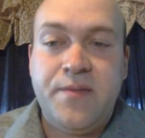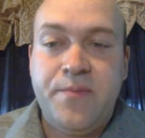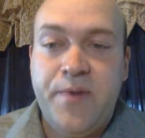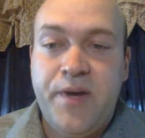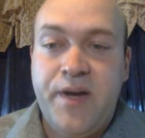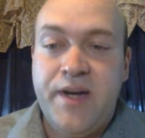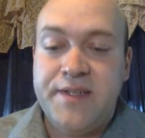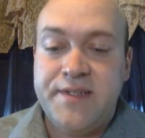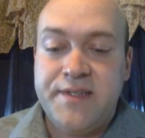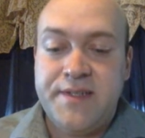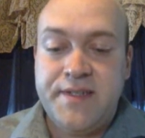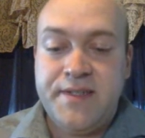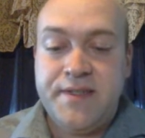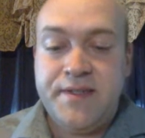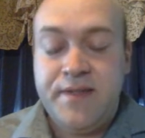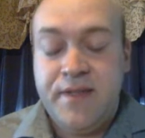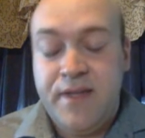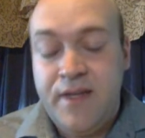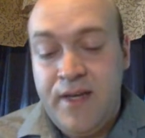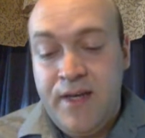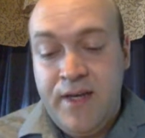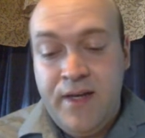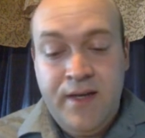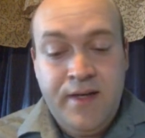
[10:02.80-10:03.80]
deposited,
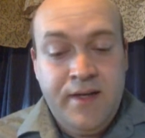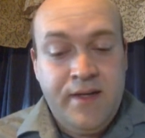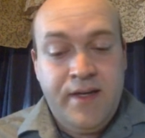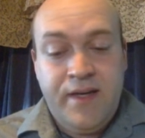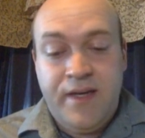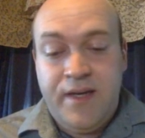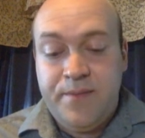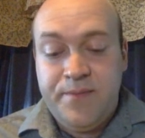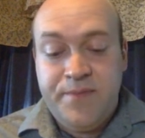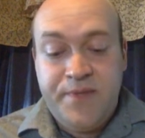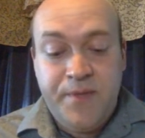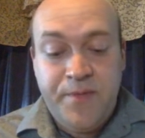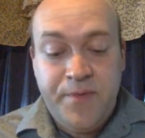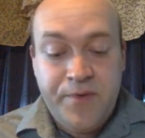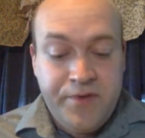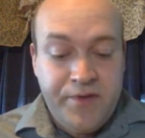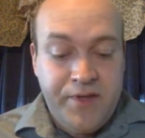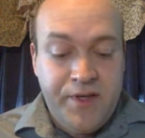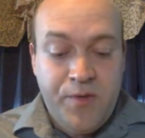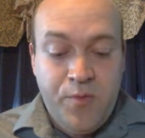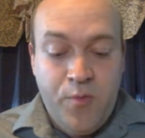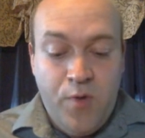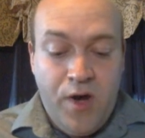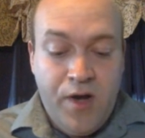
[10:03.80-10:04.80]

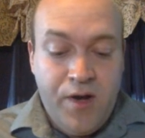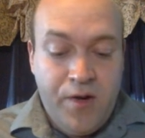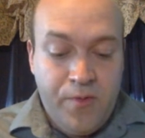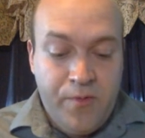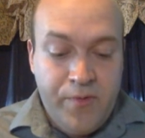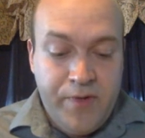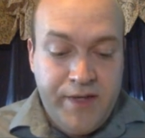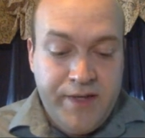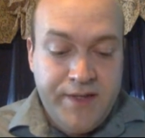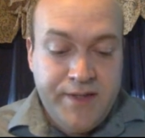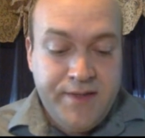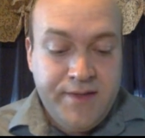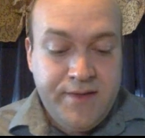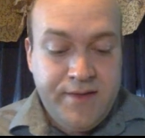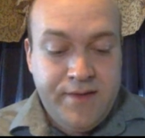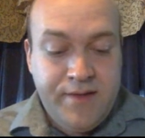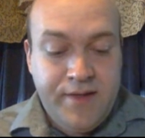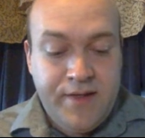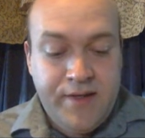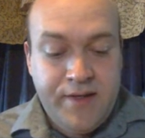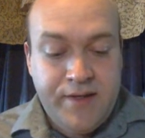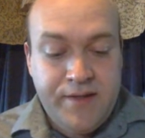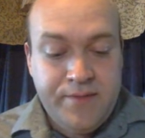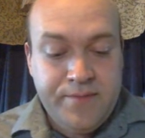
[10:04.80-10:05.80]
typically in waterways.
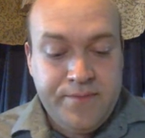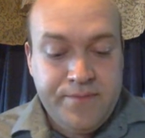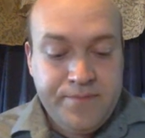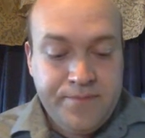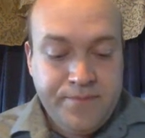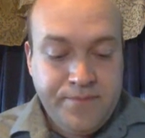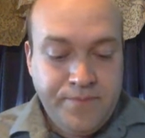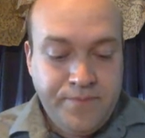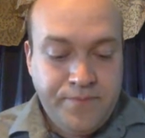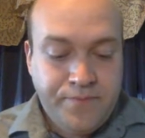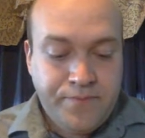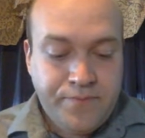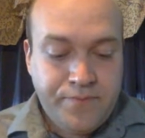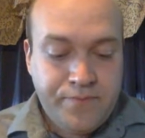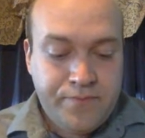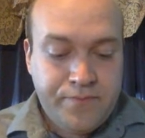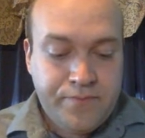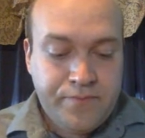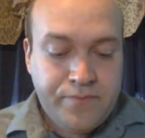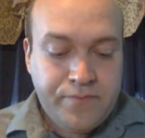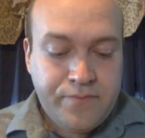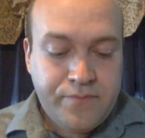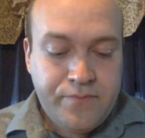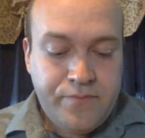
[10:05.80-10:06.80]
So
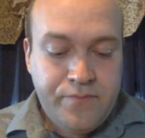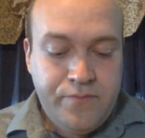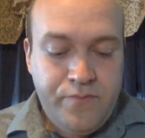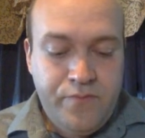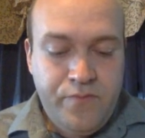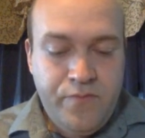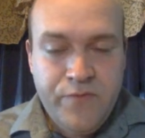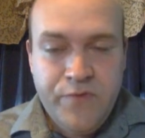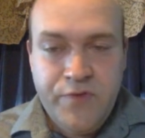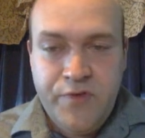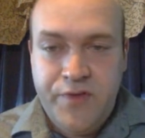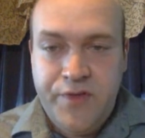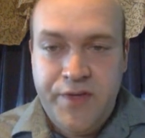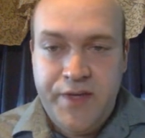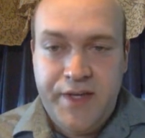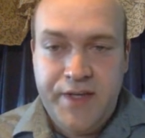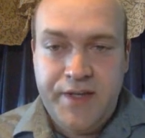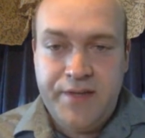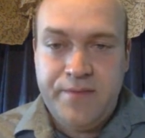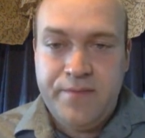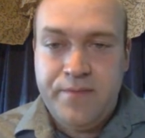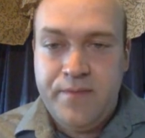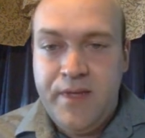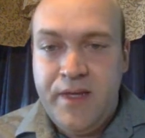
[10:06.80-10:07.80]
they
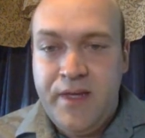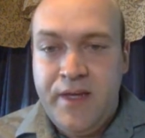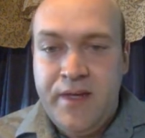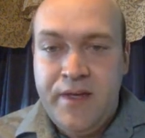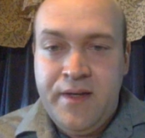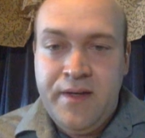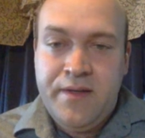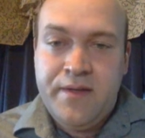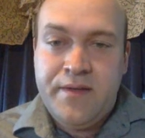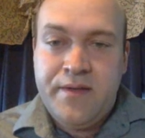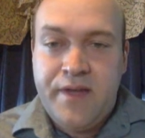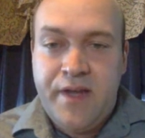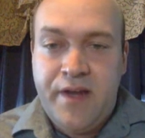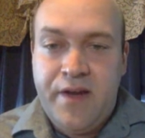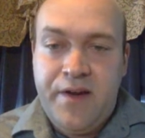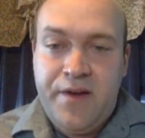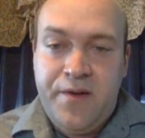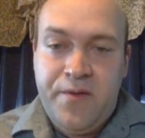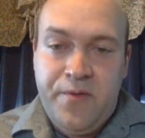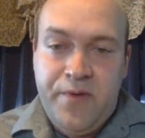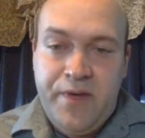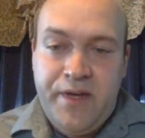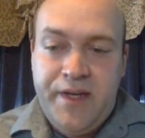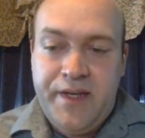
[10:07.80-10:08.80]
get carried
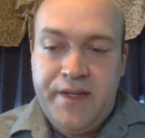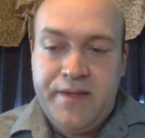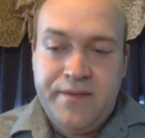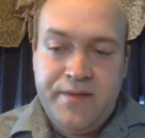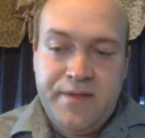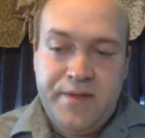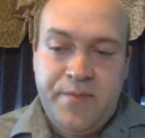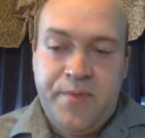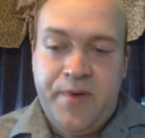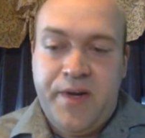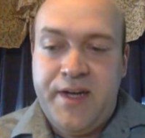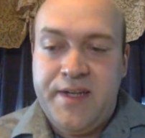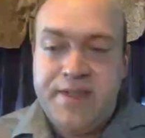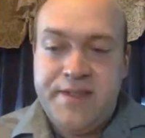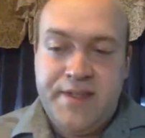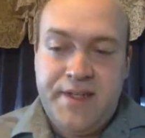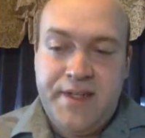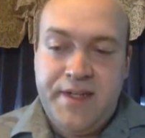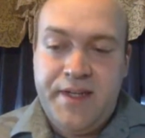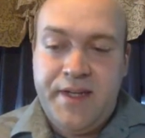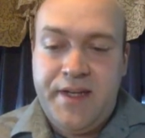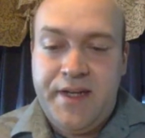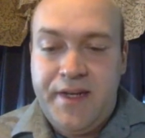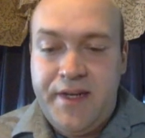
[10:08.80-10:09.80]
away,
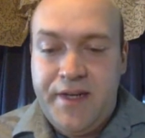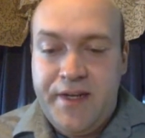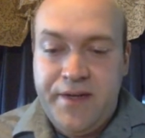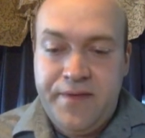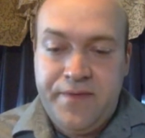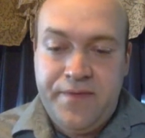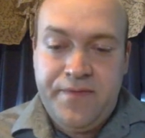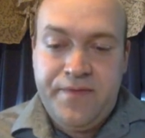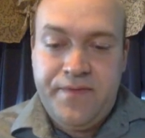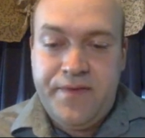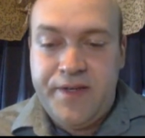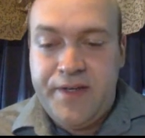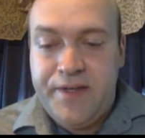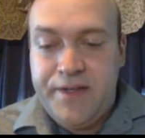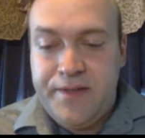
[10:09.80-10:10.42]
deposited in enough